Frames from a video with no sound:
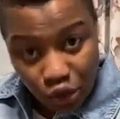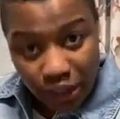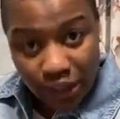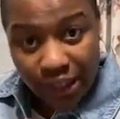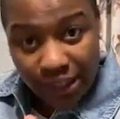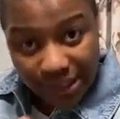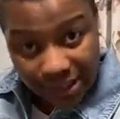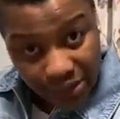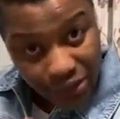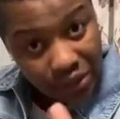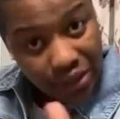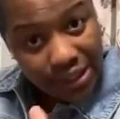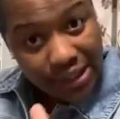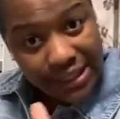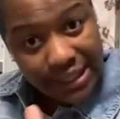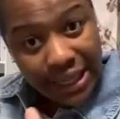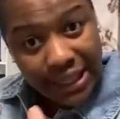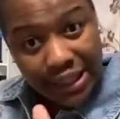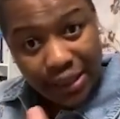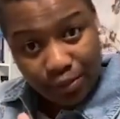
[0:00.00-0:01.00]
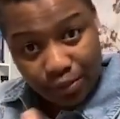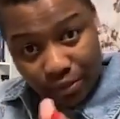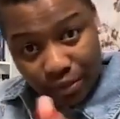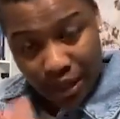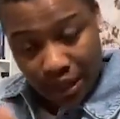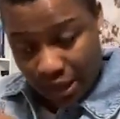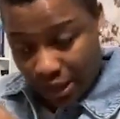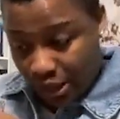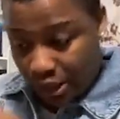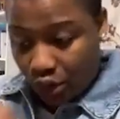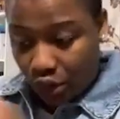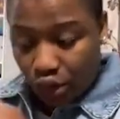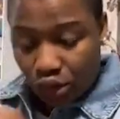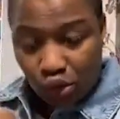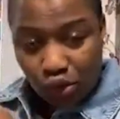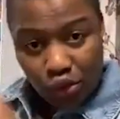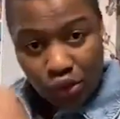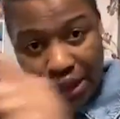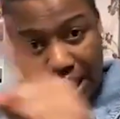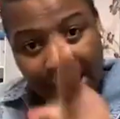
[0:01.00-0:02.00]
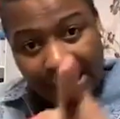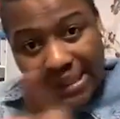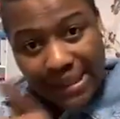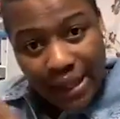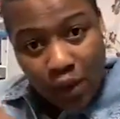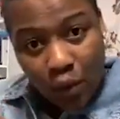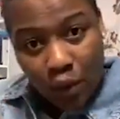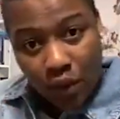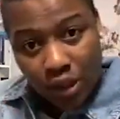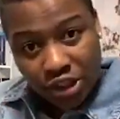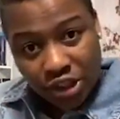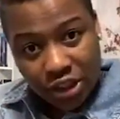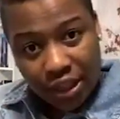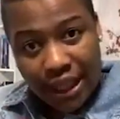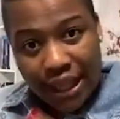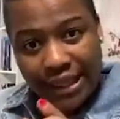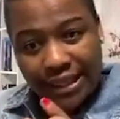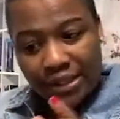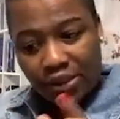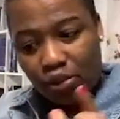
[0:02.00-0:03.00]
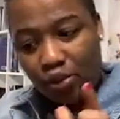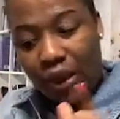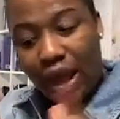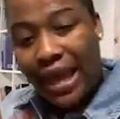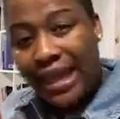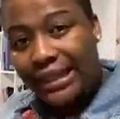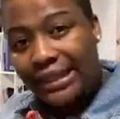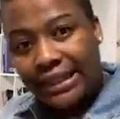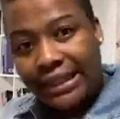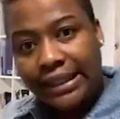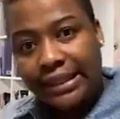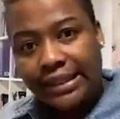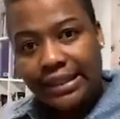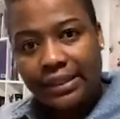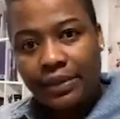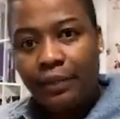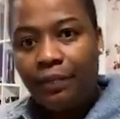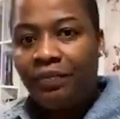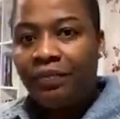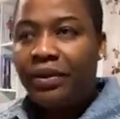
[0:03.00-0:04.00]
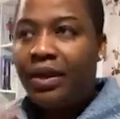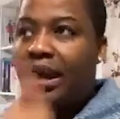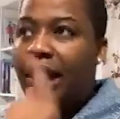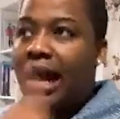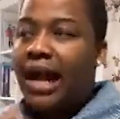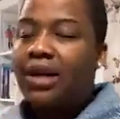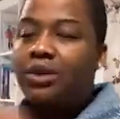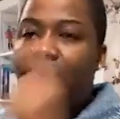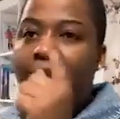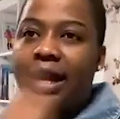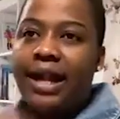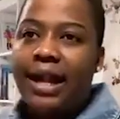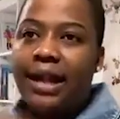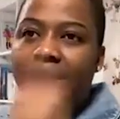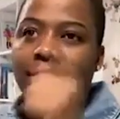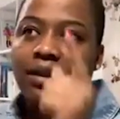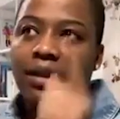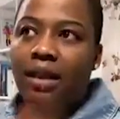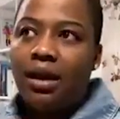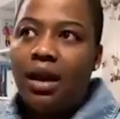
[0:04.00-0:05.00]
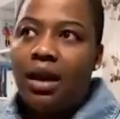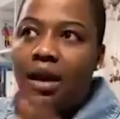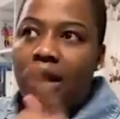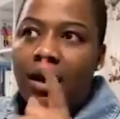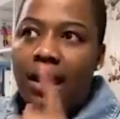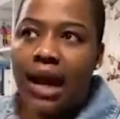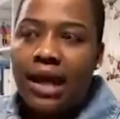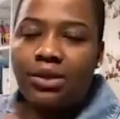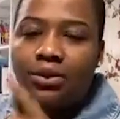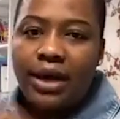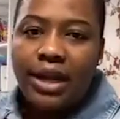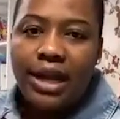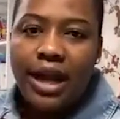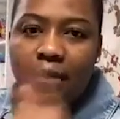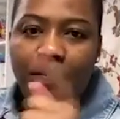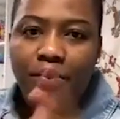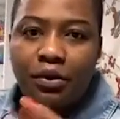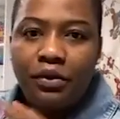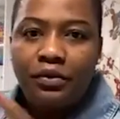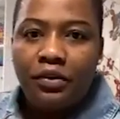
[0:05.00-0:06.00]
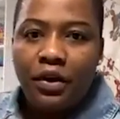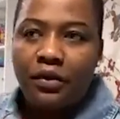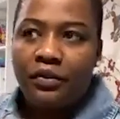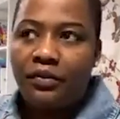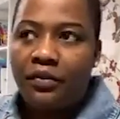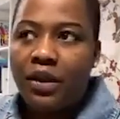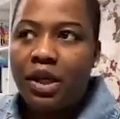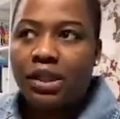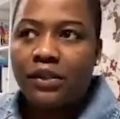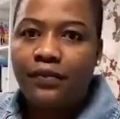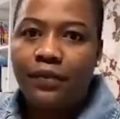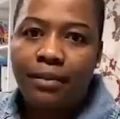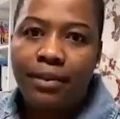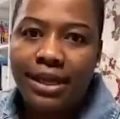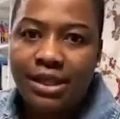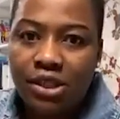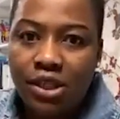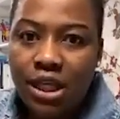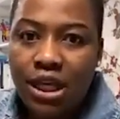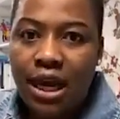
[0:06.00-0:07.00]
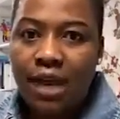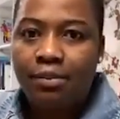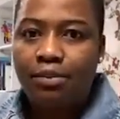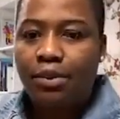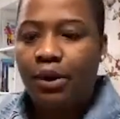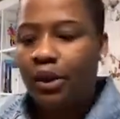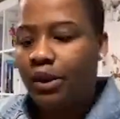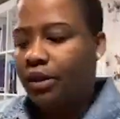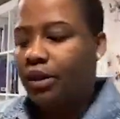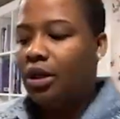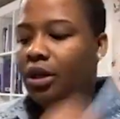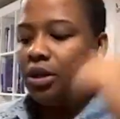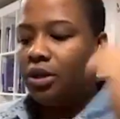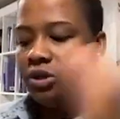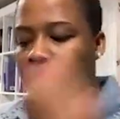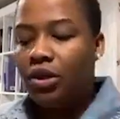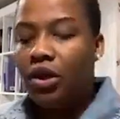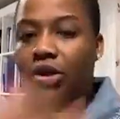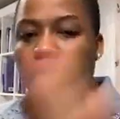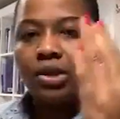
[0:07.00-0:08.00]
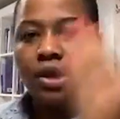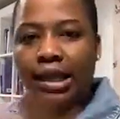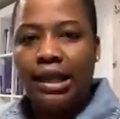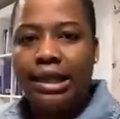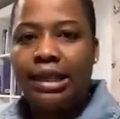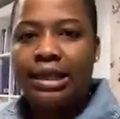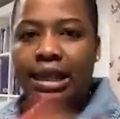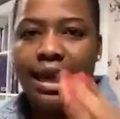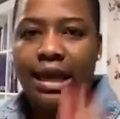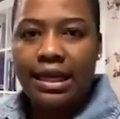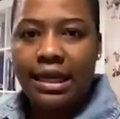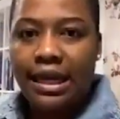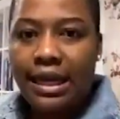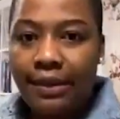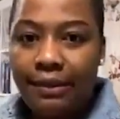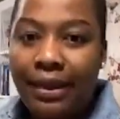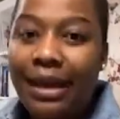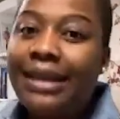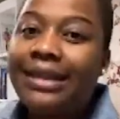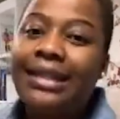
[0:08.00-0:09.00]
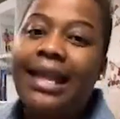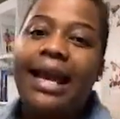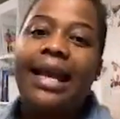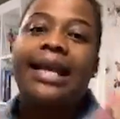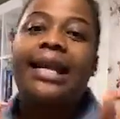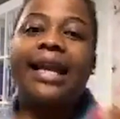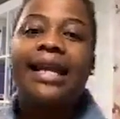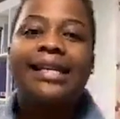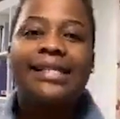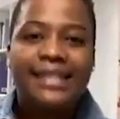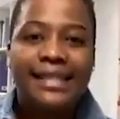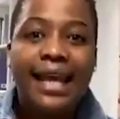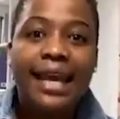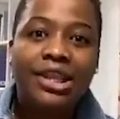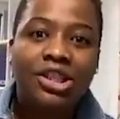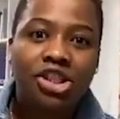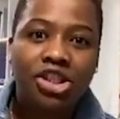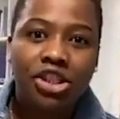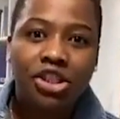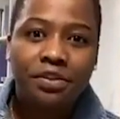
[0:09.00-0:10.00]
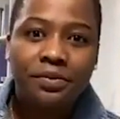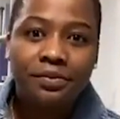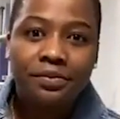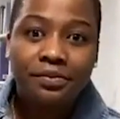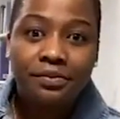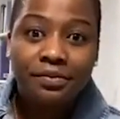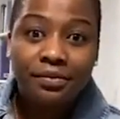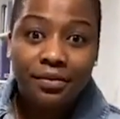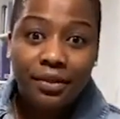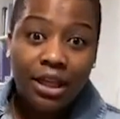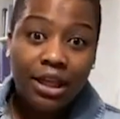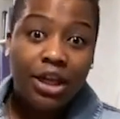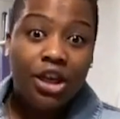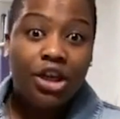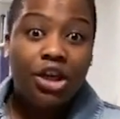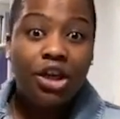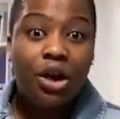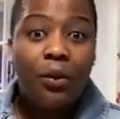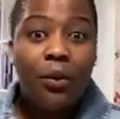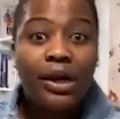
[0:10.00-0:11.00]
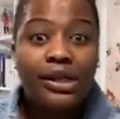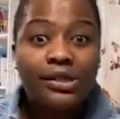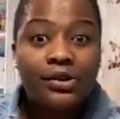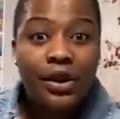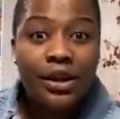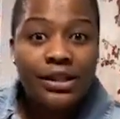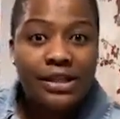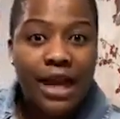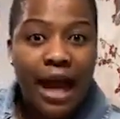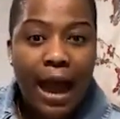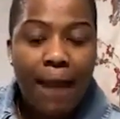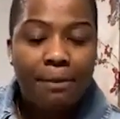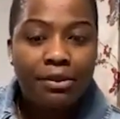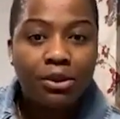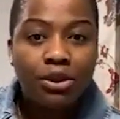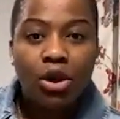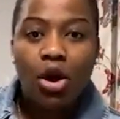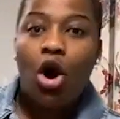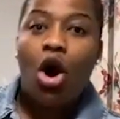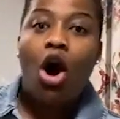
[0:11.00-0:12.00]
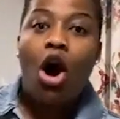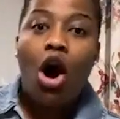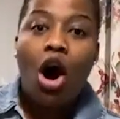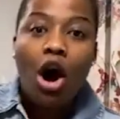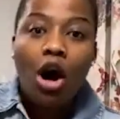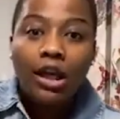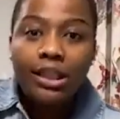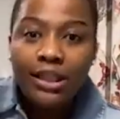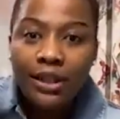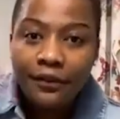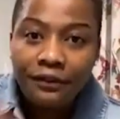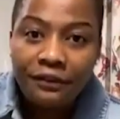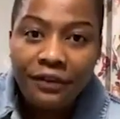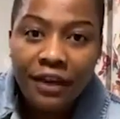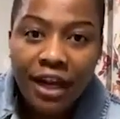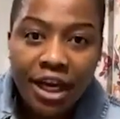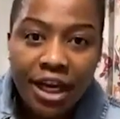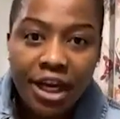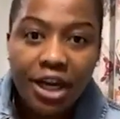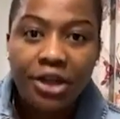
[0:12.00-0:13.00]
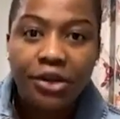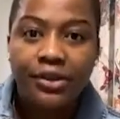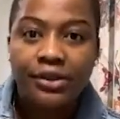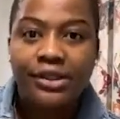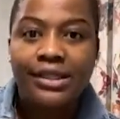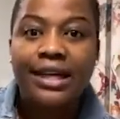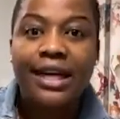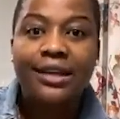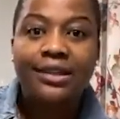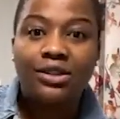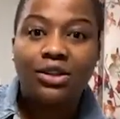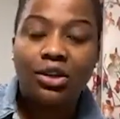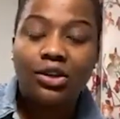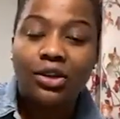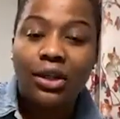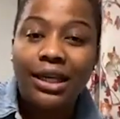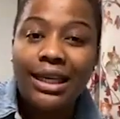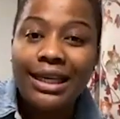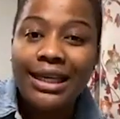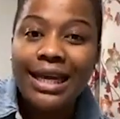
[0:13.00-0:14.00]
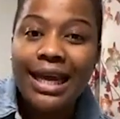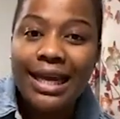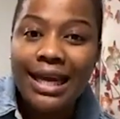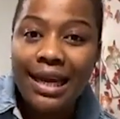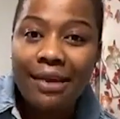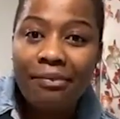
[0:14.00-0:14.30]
to the, to the search, uh, you know, to that same question, like to end it. How do I get, how do I get proof of funds for my study abroad? Doctor Linda Iheme. Then click search. You know what's going to happen? All the videos Doctor Linda